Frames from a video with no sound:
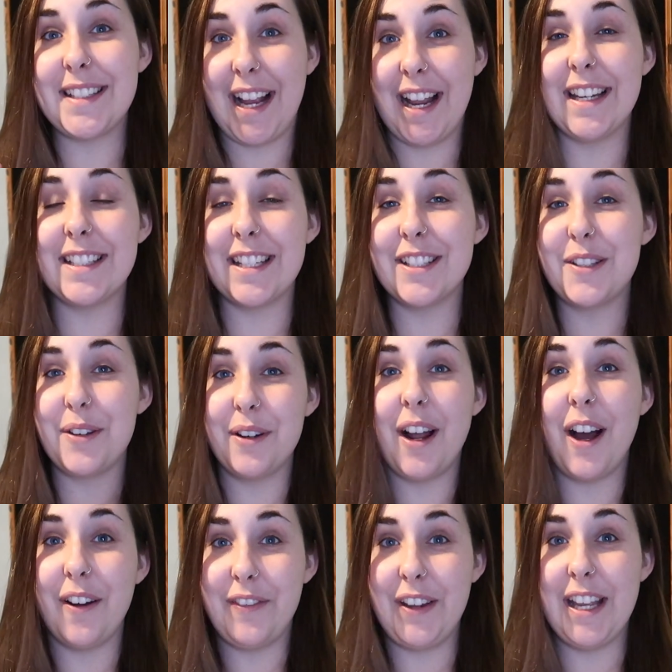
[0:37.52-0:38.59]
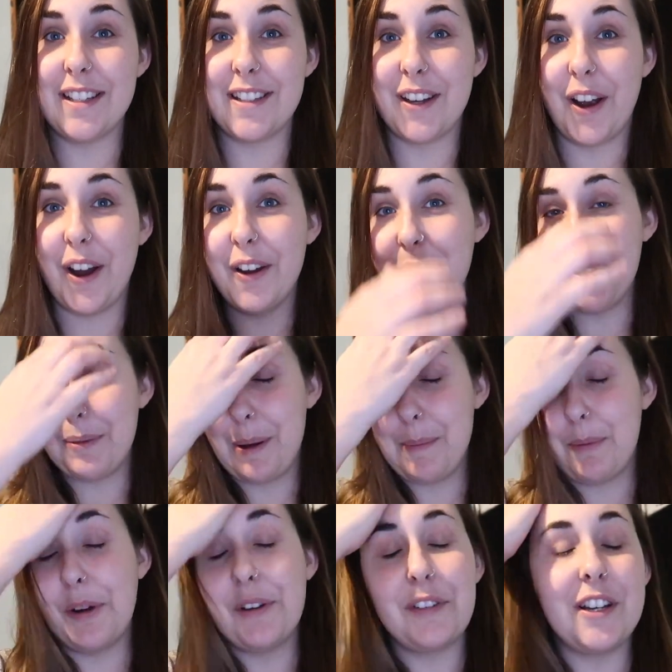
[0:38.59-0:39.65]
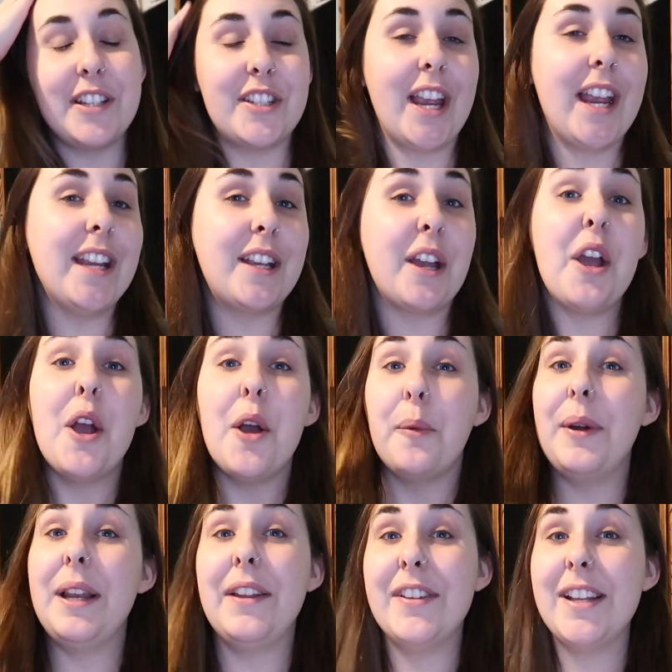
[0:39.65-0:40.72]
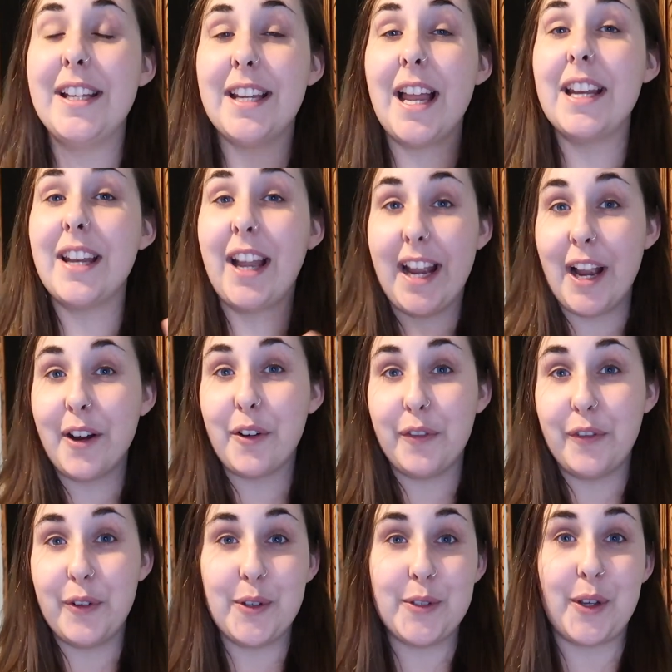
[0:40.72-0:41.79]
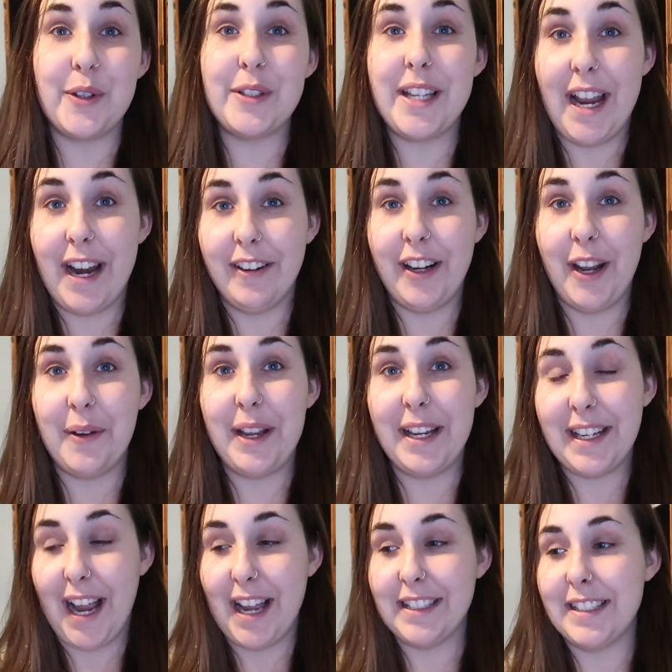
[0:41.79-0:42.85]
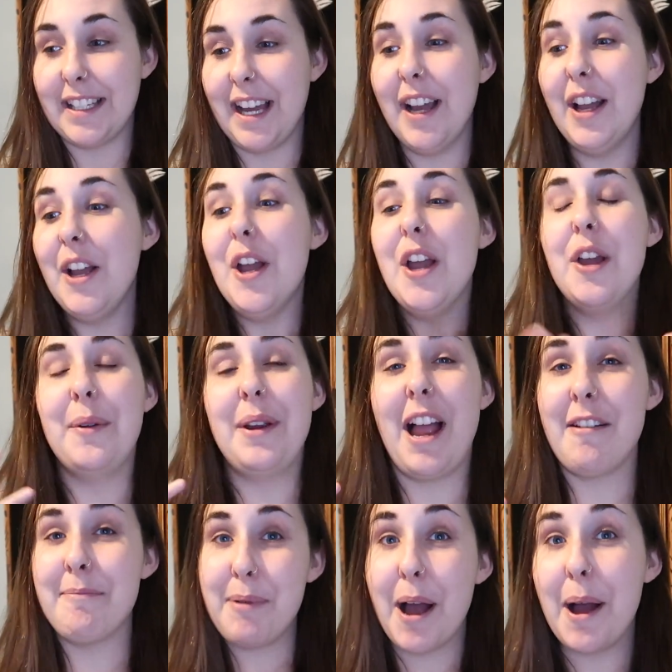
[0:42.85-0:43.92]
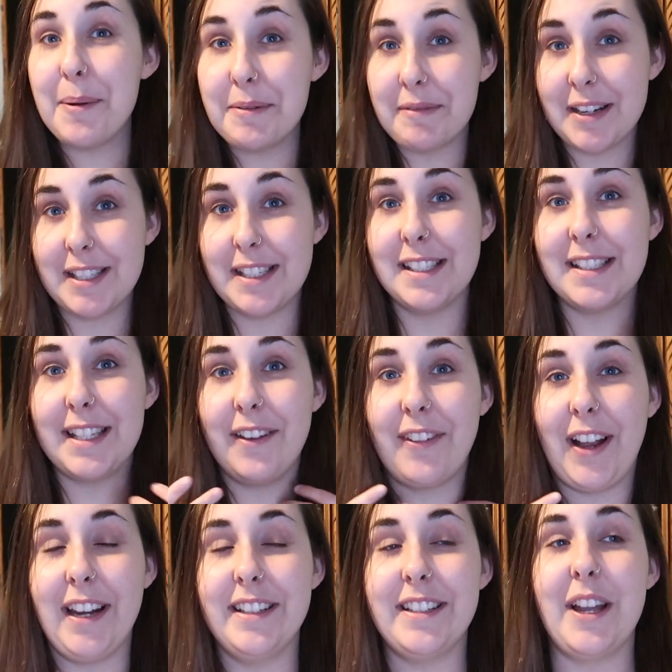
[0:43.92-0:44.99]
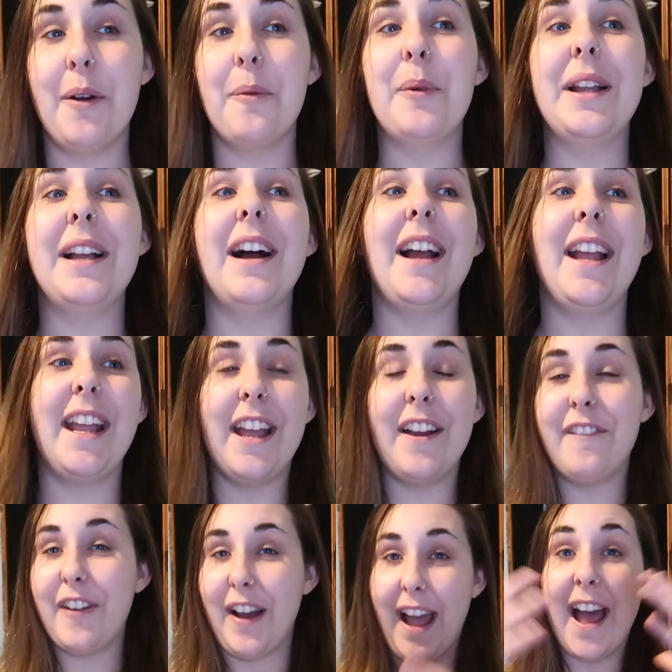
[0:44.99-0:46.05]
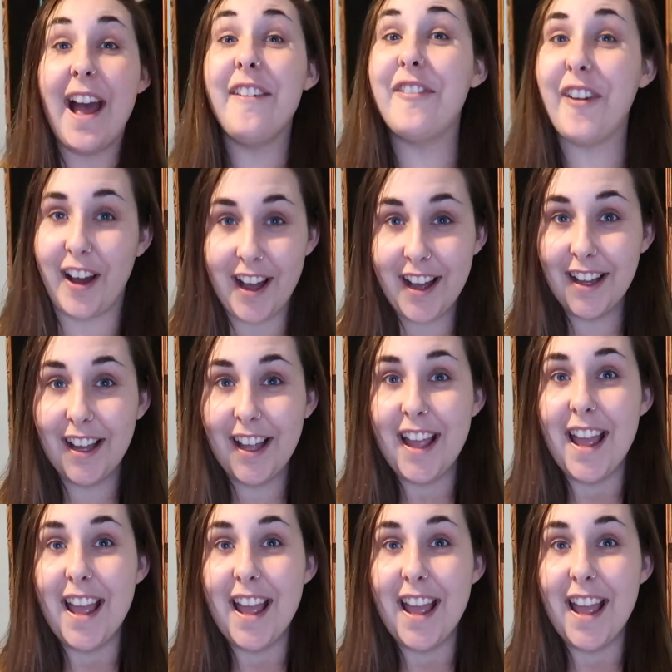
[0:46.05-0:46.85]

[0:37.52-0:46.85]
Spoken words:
to Canada 2.5 years ago with my boyfriend Jake. We live in Niagara Falls, Ontario in Canada. We have permanent residency of Canada. We are here forever.